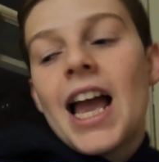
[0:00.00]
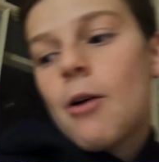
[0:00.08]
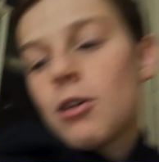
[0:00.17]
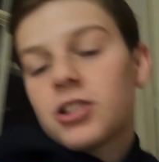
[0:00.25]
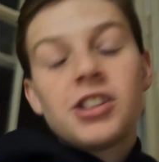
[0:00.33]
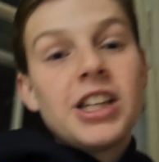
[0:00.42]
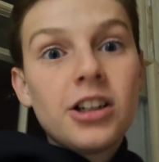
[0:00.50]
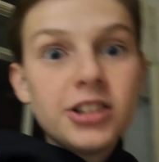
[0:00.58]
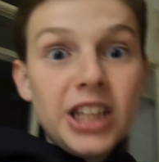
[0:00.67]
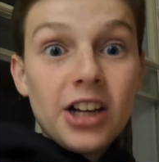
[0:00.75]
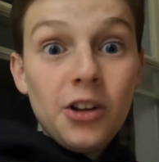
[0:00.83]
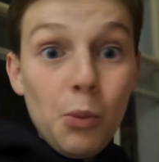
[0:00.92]
It was
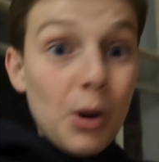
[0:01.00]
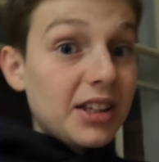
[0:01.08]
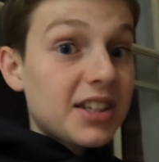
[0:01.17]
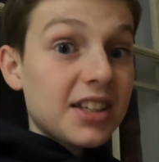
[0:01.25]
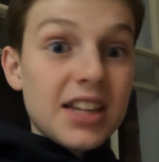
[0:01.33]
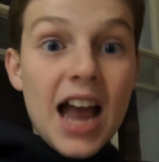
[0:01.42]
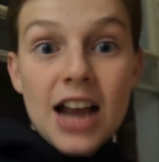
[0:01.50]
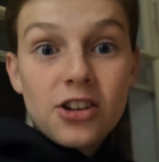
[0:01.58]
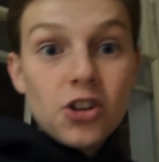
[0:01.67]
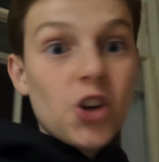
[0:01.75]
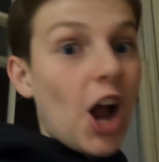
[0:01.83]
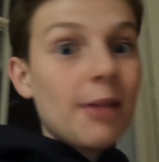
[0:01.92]
nil-nil, went into
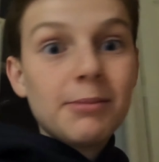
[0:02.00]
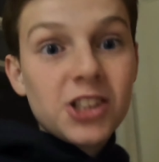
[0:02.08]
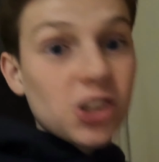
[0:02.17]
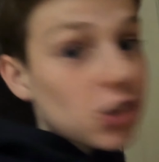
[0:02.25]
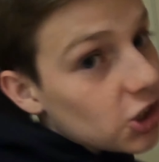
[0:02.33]
extra time,